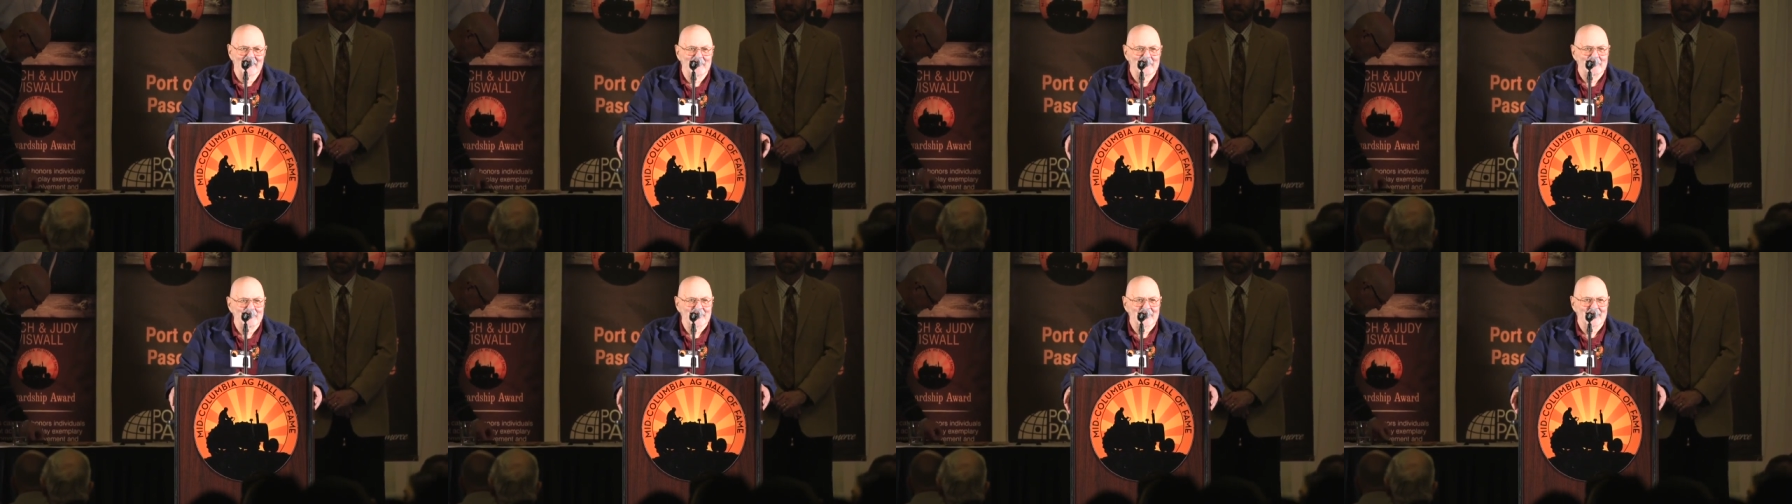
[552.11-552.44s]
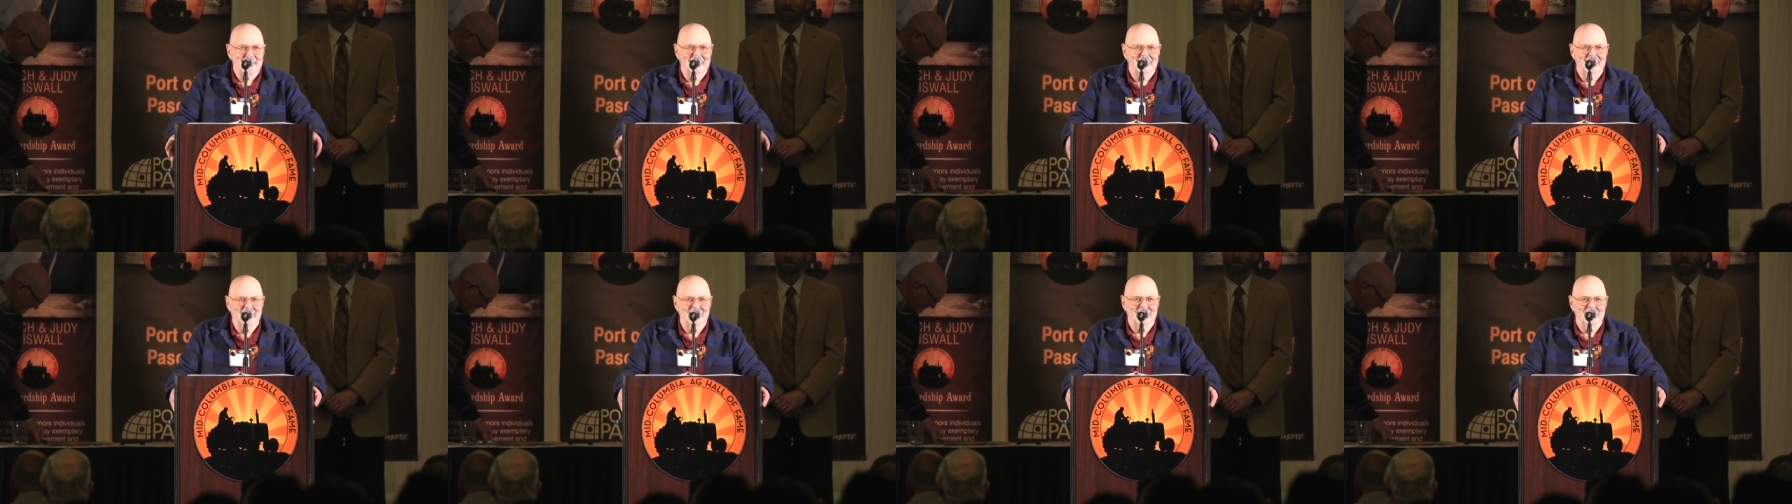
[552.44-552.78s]

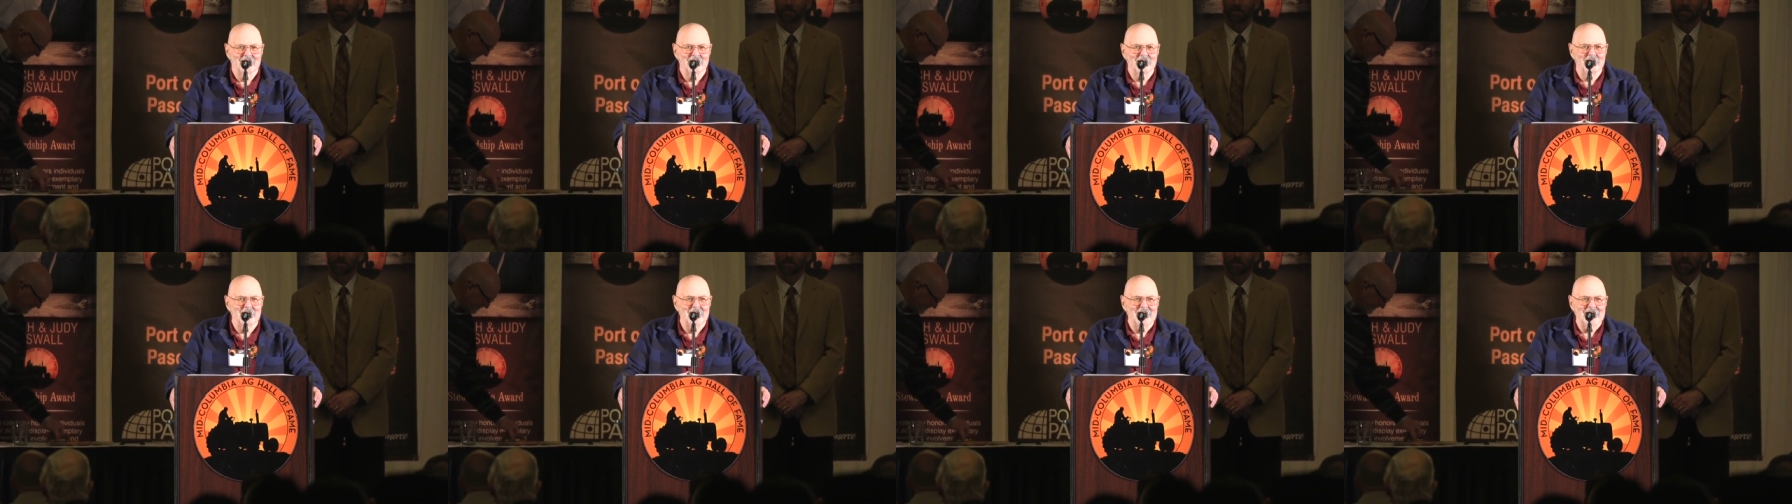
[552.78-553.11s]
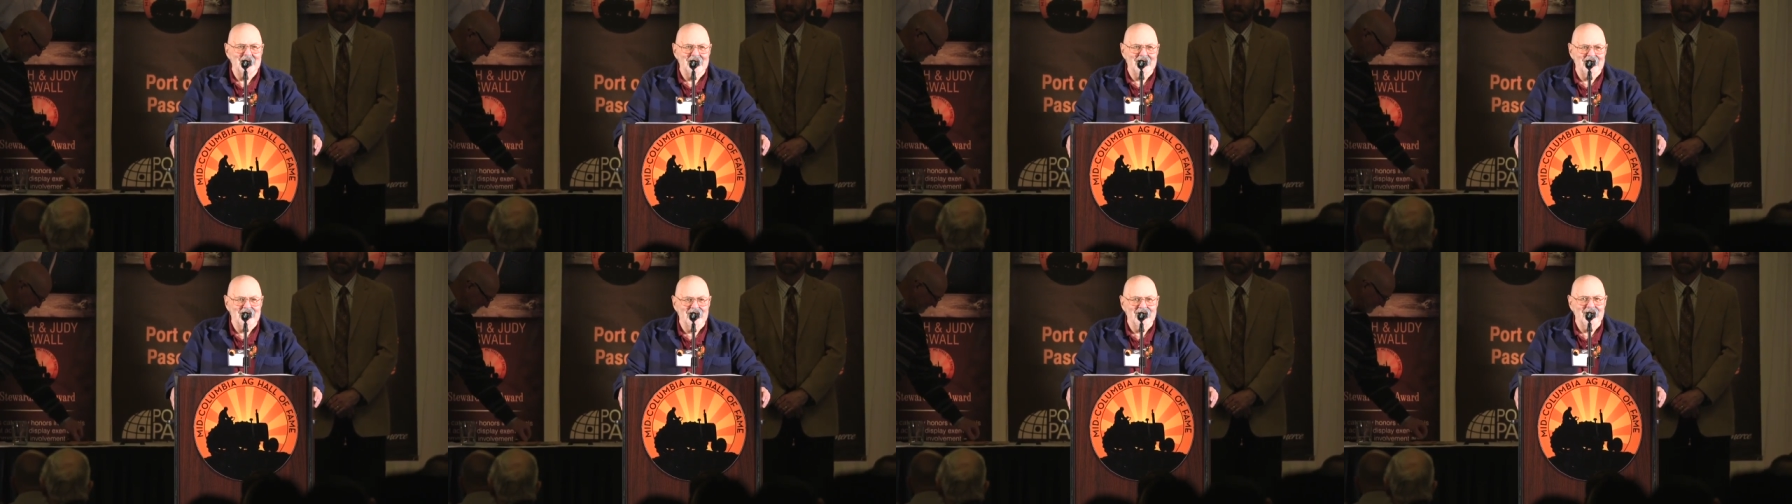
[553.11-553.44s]
come and
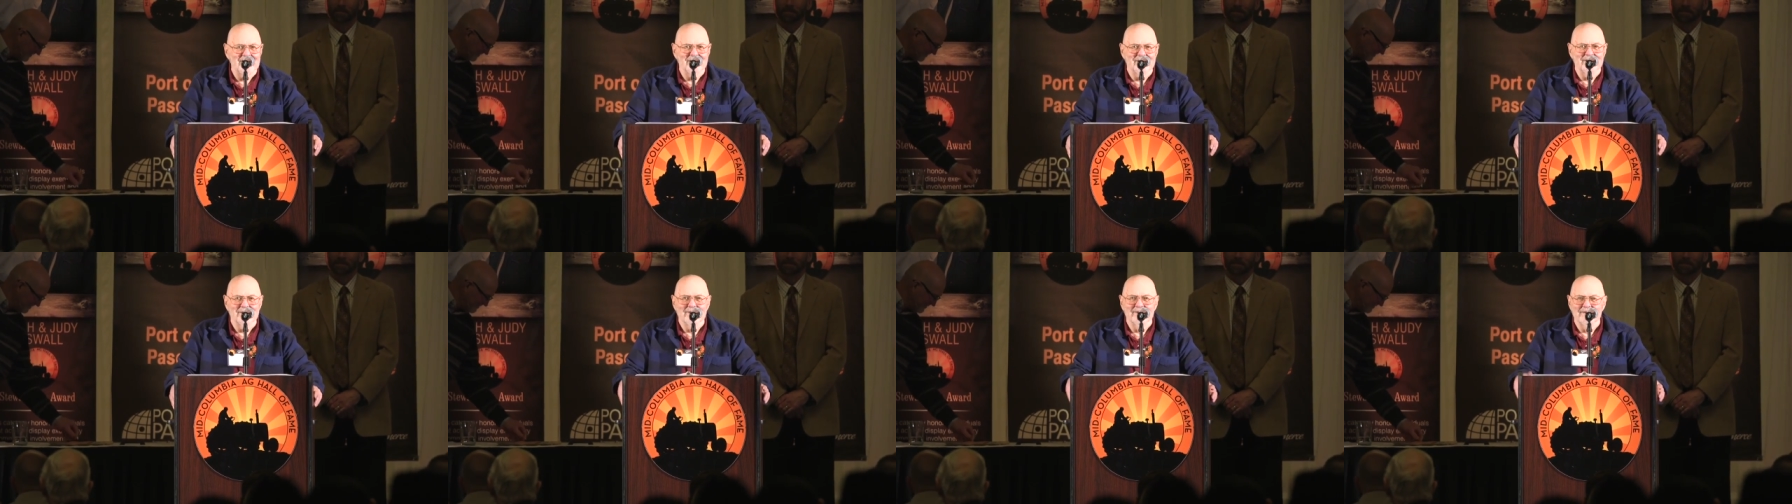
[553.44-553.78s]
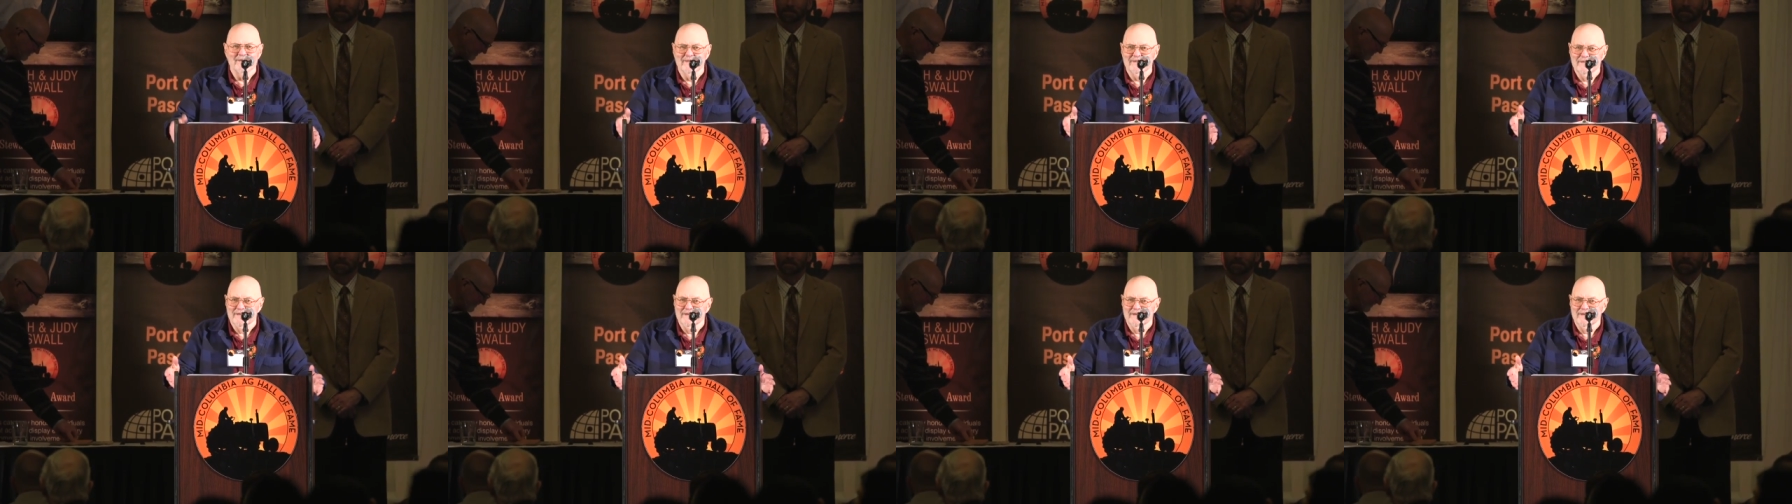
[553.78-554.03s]
be